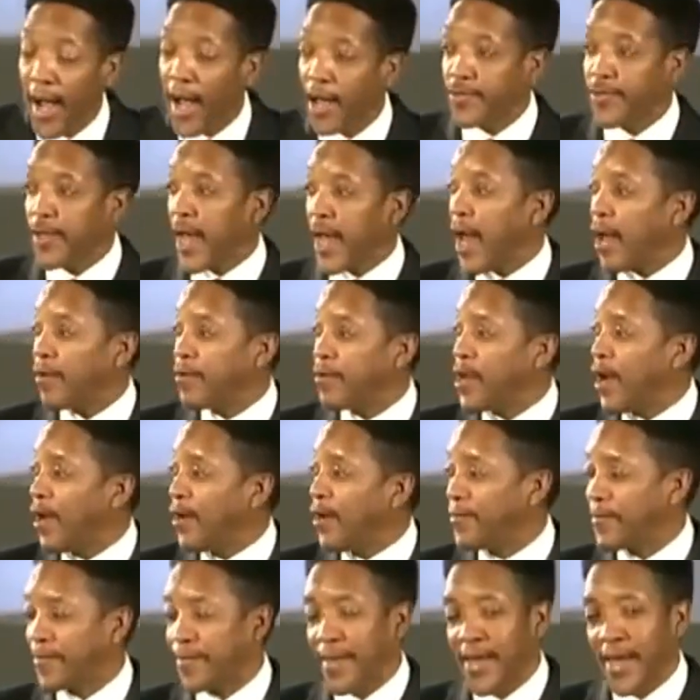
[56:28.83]
I said, I don't
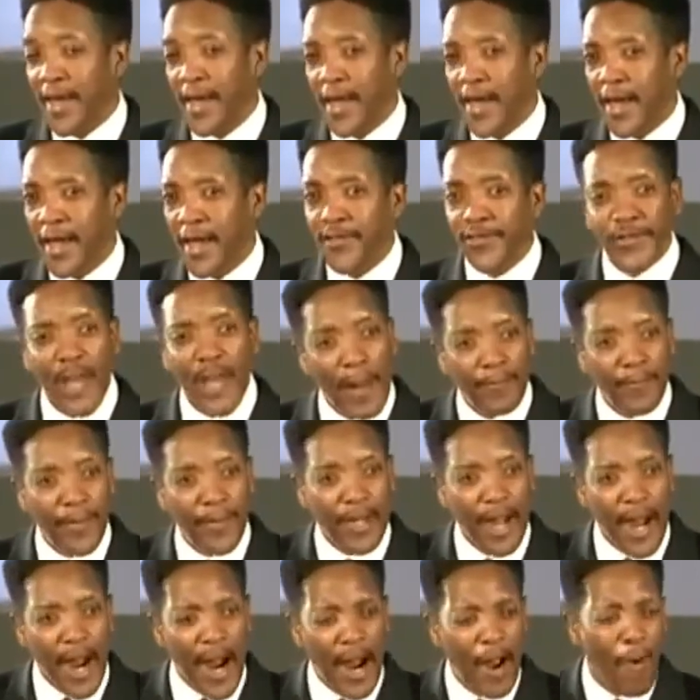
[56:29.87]
know. He stopped
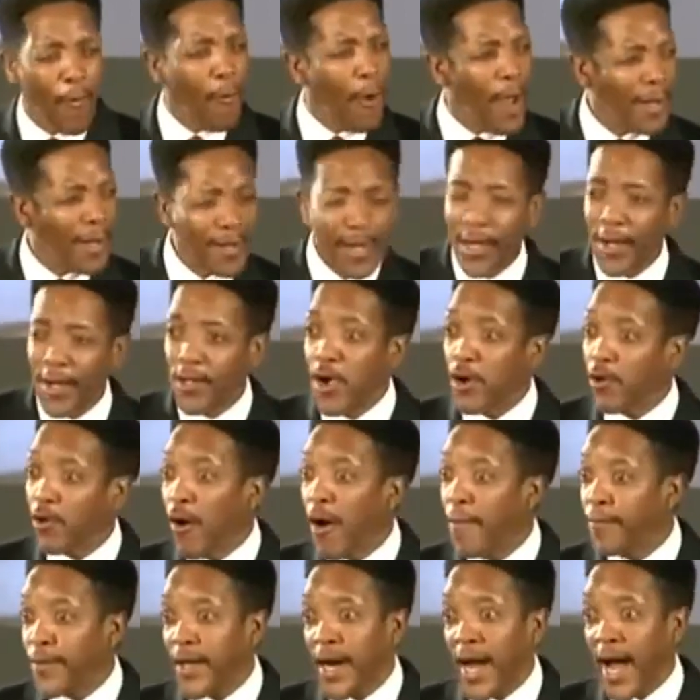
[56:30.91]
the car. What? You
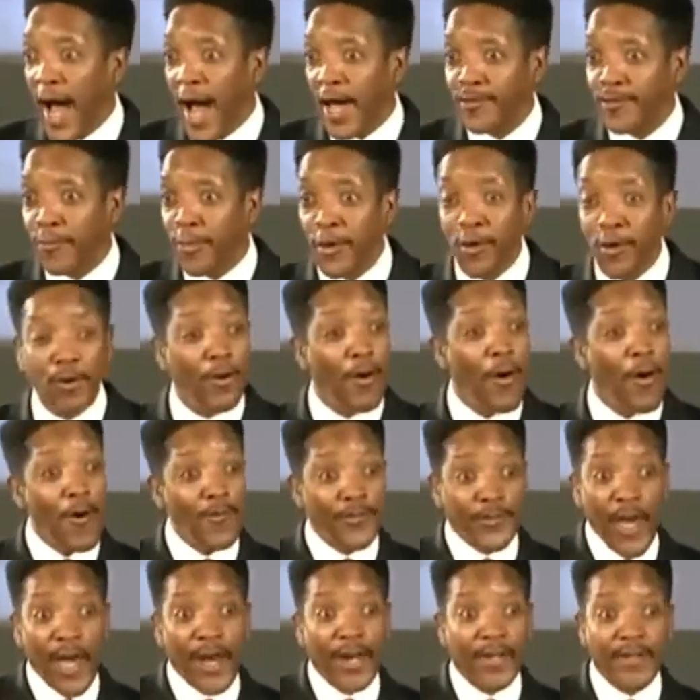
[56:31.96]
going to the hospital on the
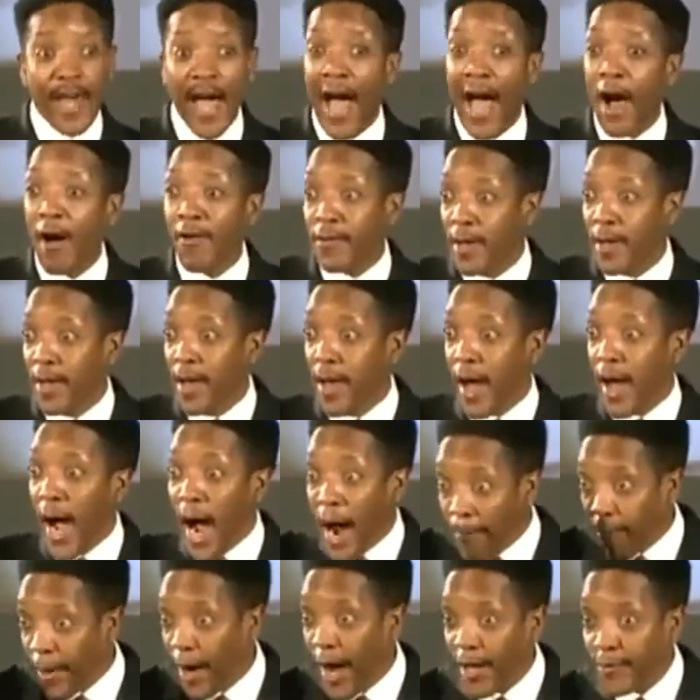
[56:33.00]
other side of town,
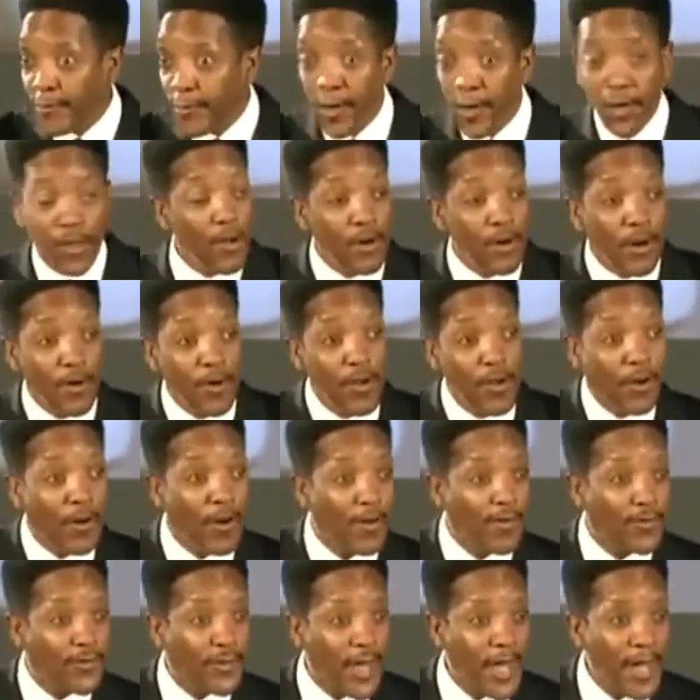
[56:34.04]
Harper Hospital, you don't know who you're
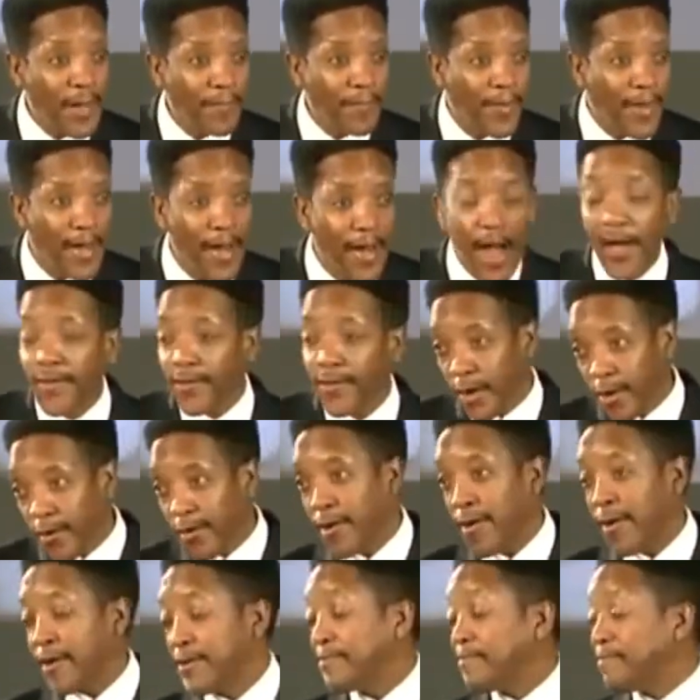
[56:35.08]
going to see? I said,
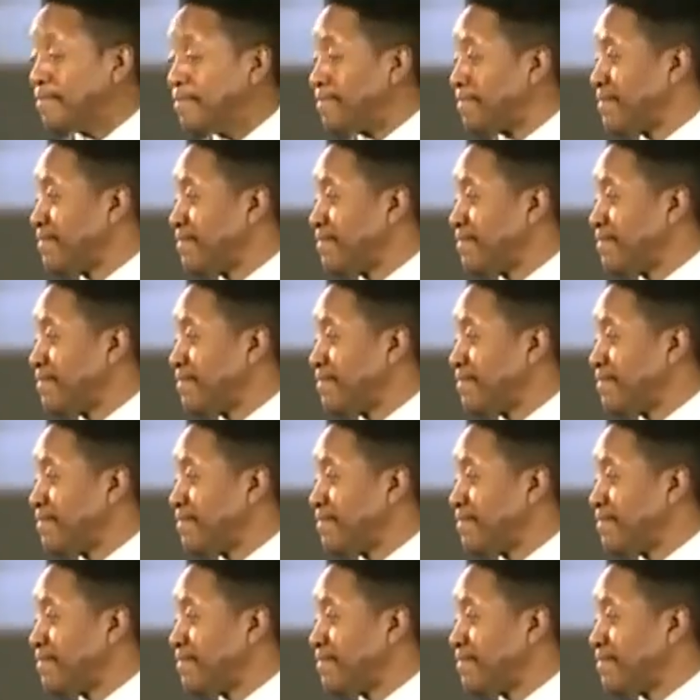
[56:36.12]
hold on.